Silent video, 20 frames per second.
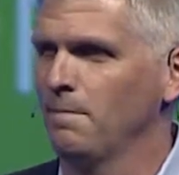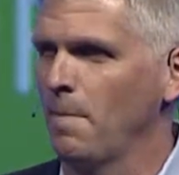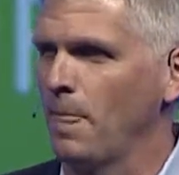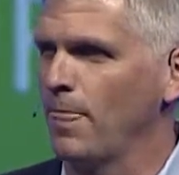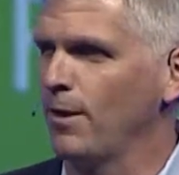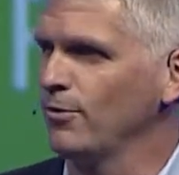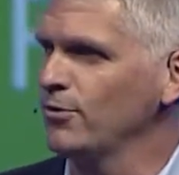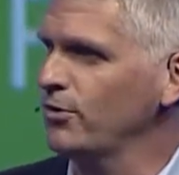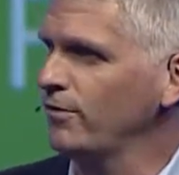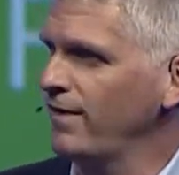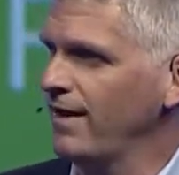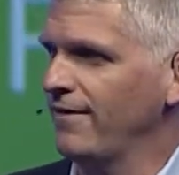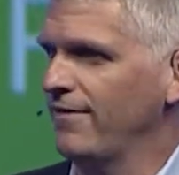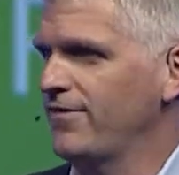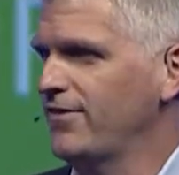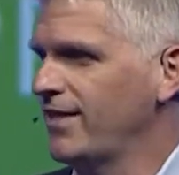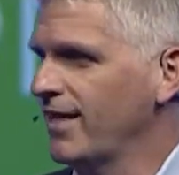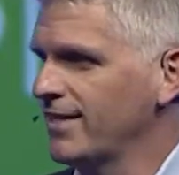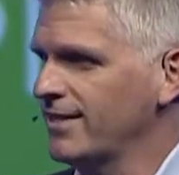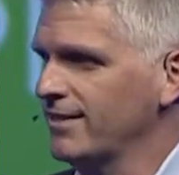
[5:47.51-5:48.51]
Those of you who
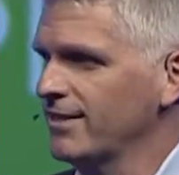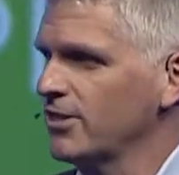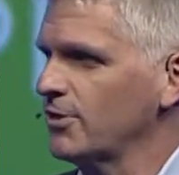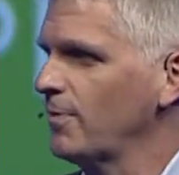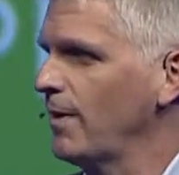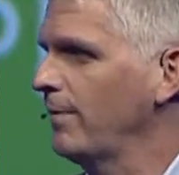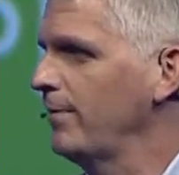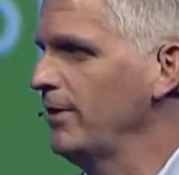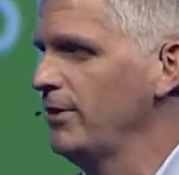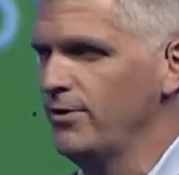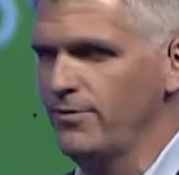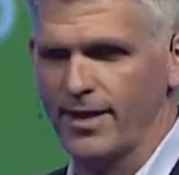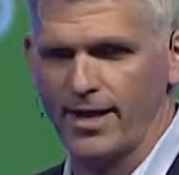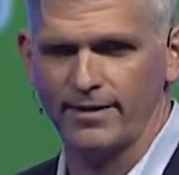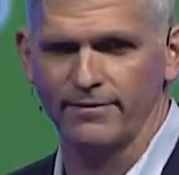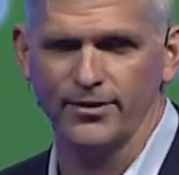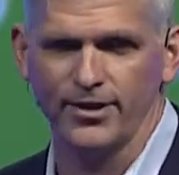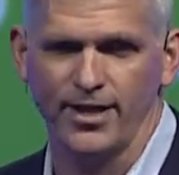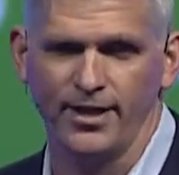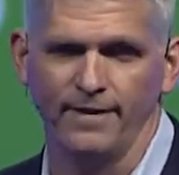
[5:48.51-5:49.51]
have Teslas probably do that
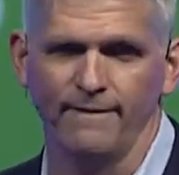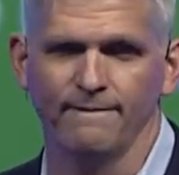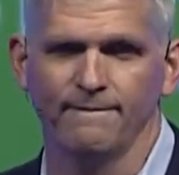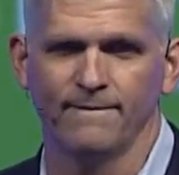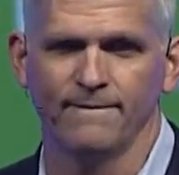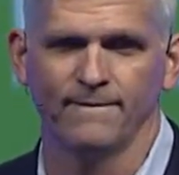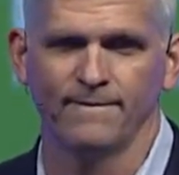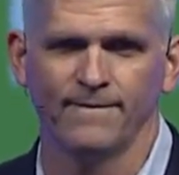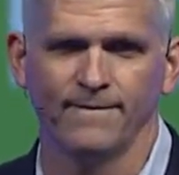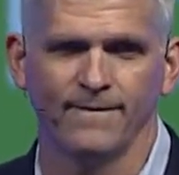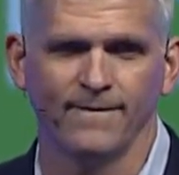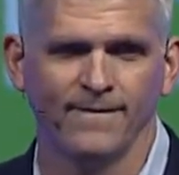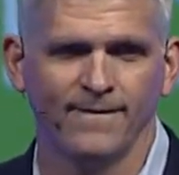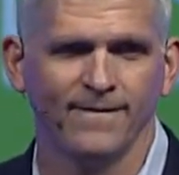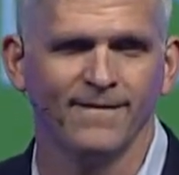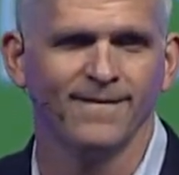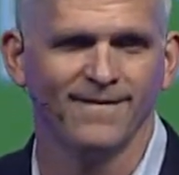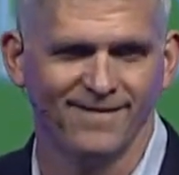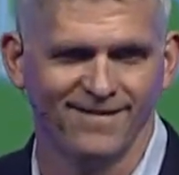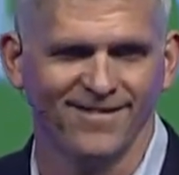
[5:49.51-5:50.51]
every day,
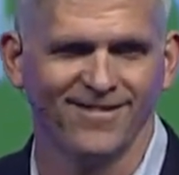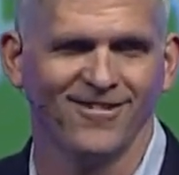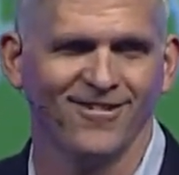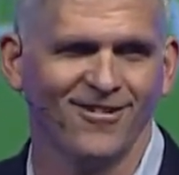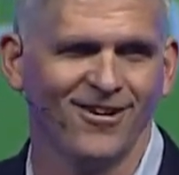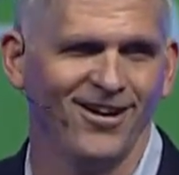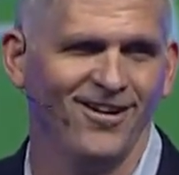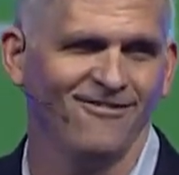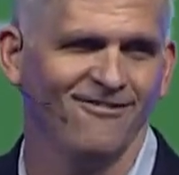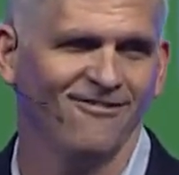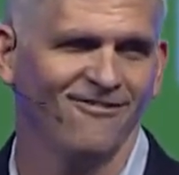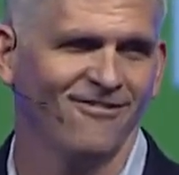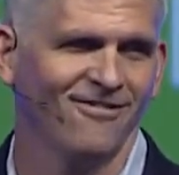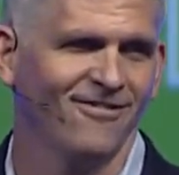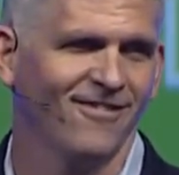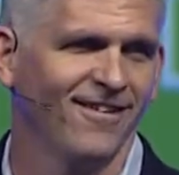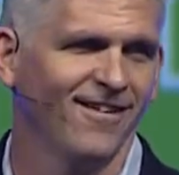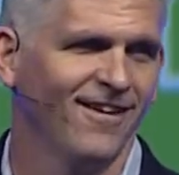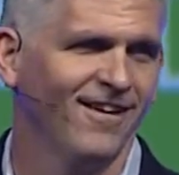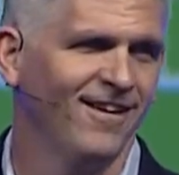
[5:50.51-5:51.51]
right?
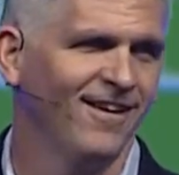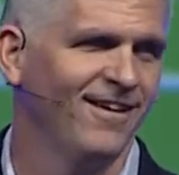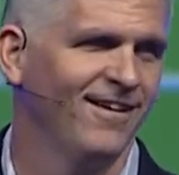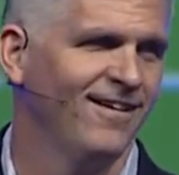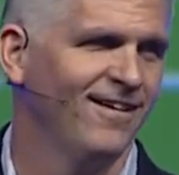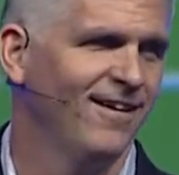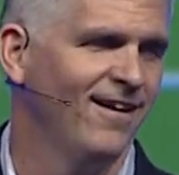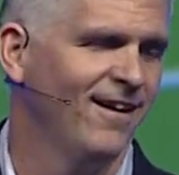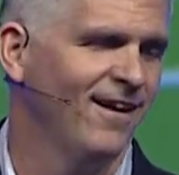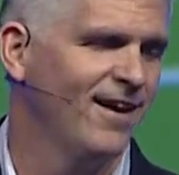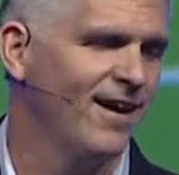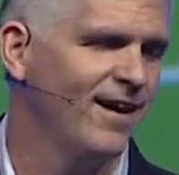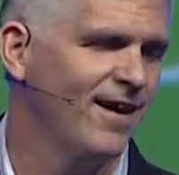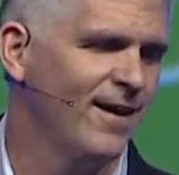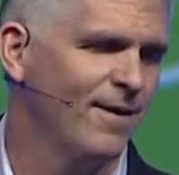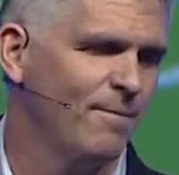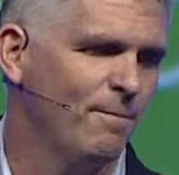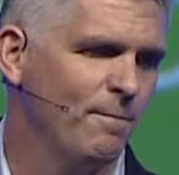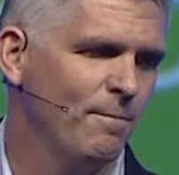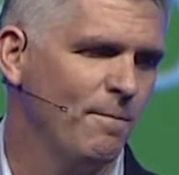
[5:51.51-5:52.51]

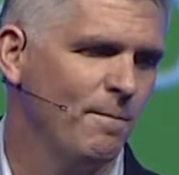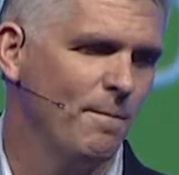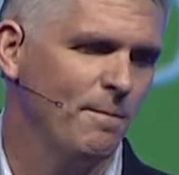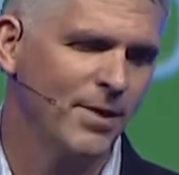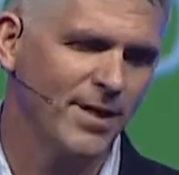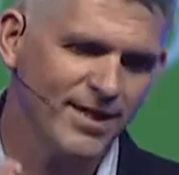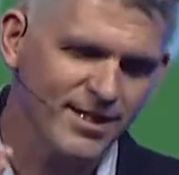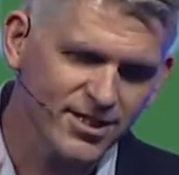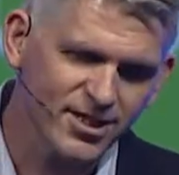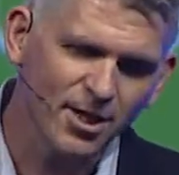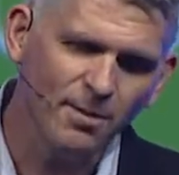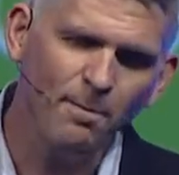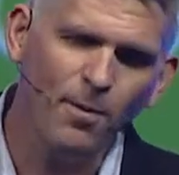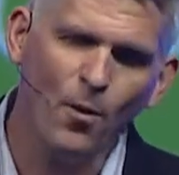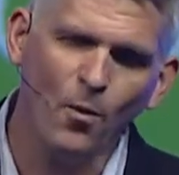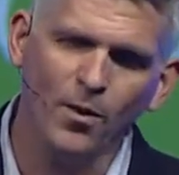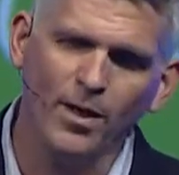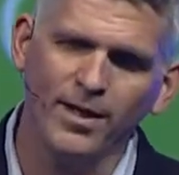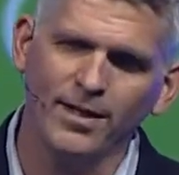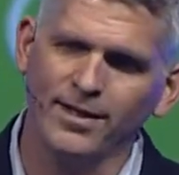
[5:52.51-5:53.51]
But at some
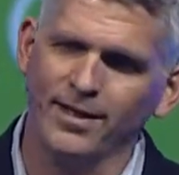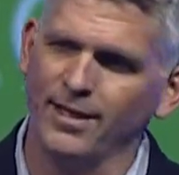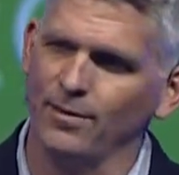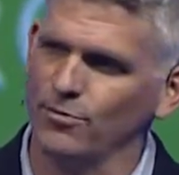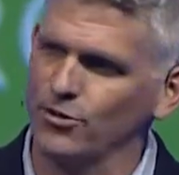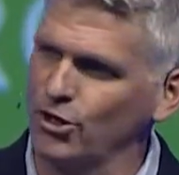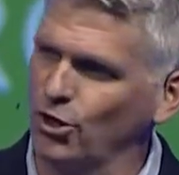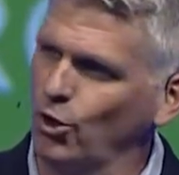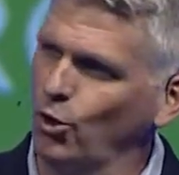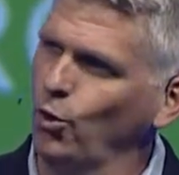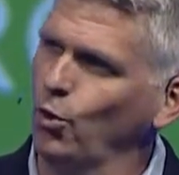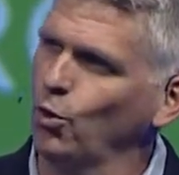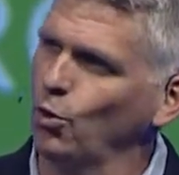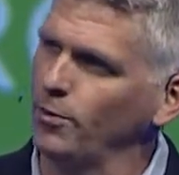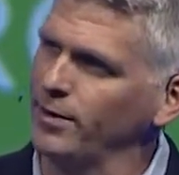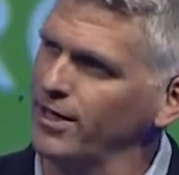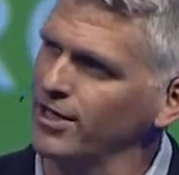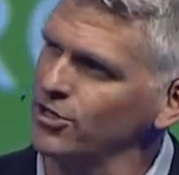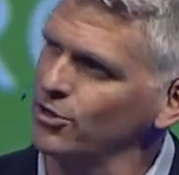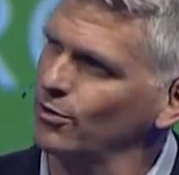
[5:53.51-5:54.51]
point, it was cool
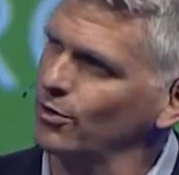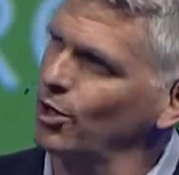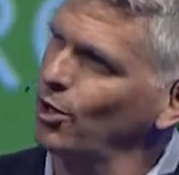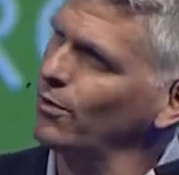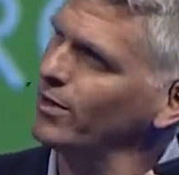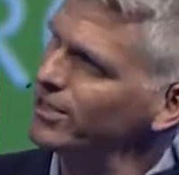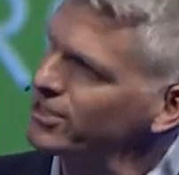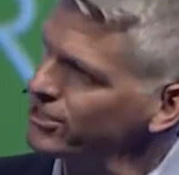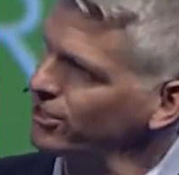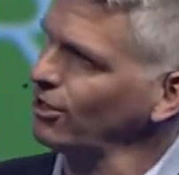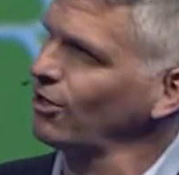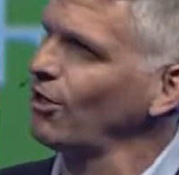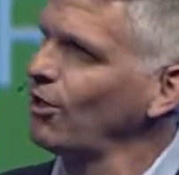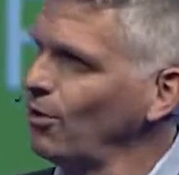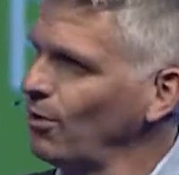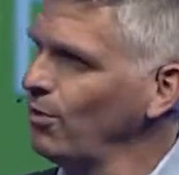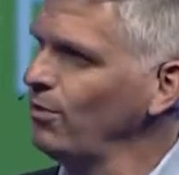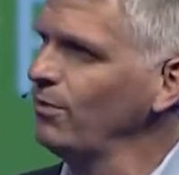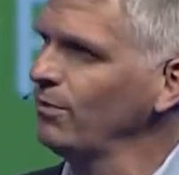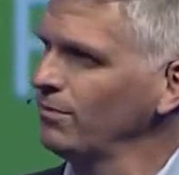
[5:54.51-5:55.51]
because you were going
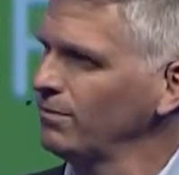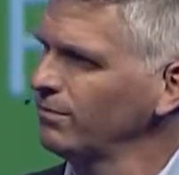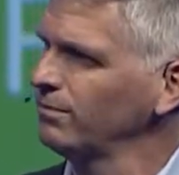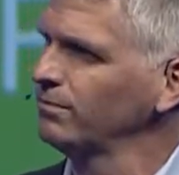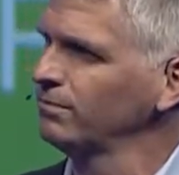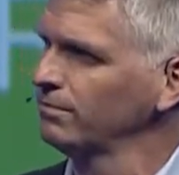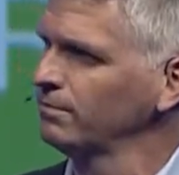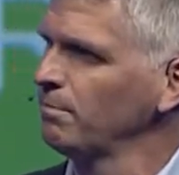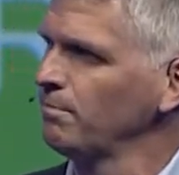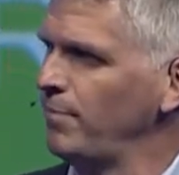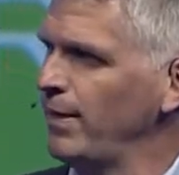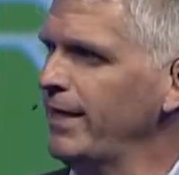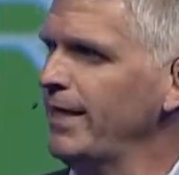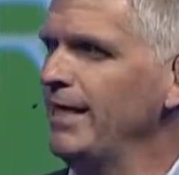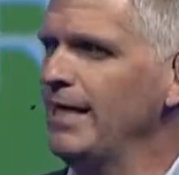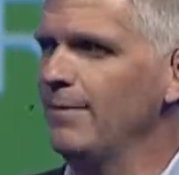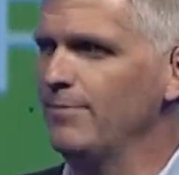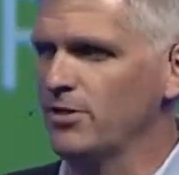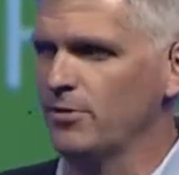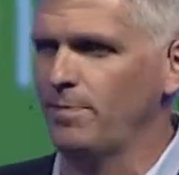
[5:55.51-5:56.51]
slow,
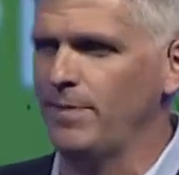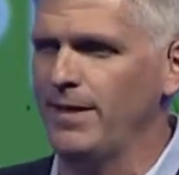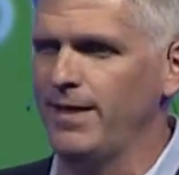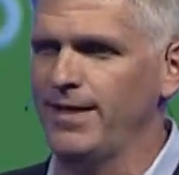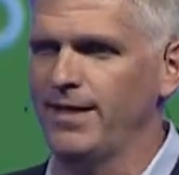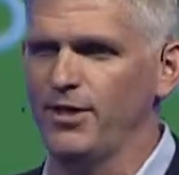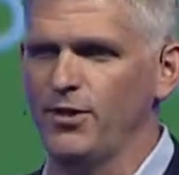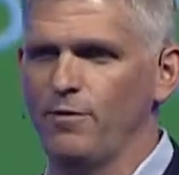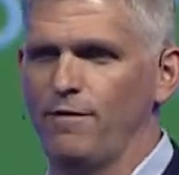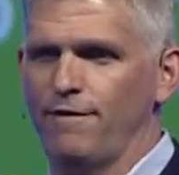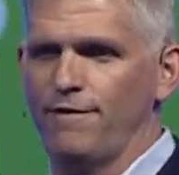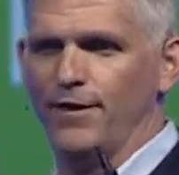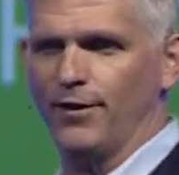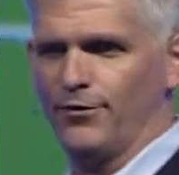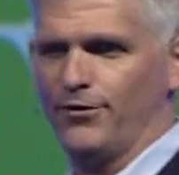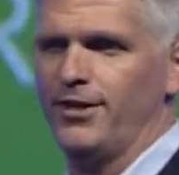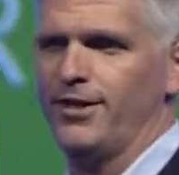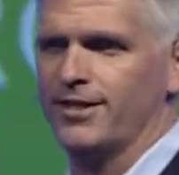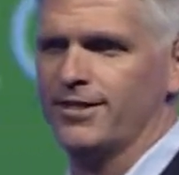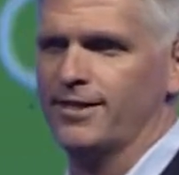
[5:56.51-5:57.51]
picking up speed, and you
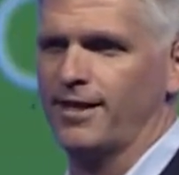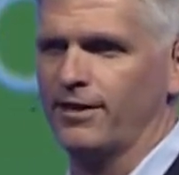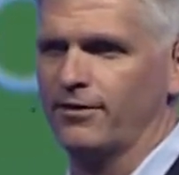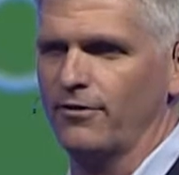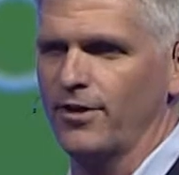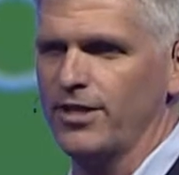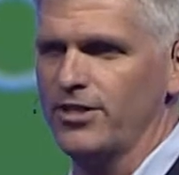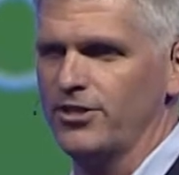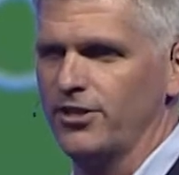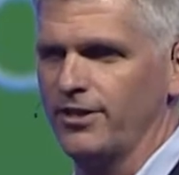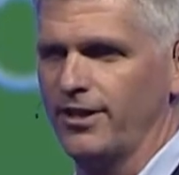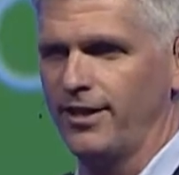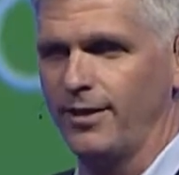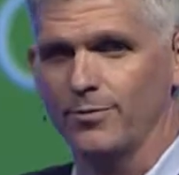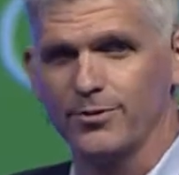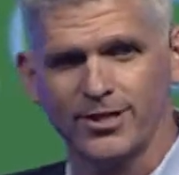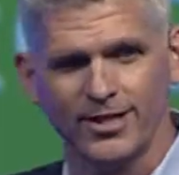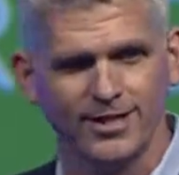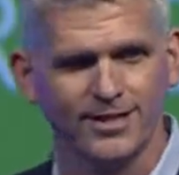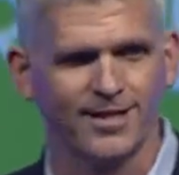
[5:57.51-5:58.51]
felt the acceleration, and it
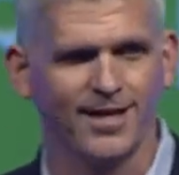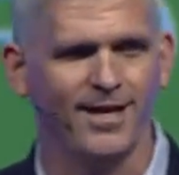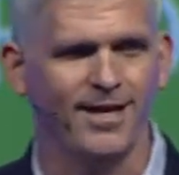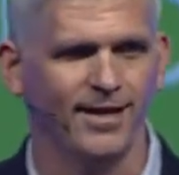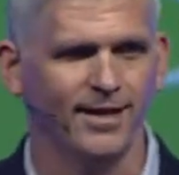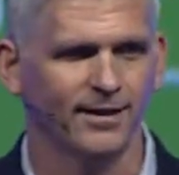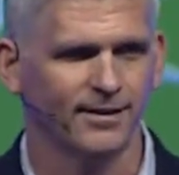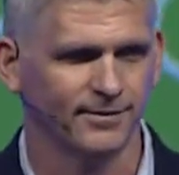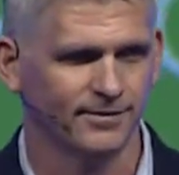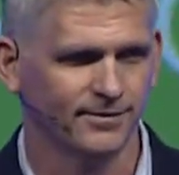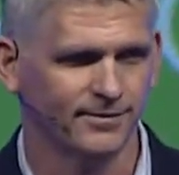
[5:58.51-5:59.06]
was exciting.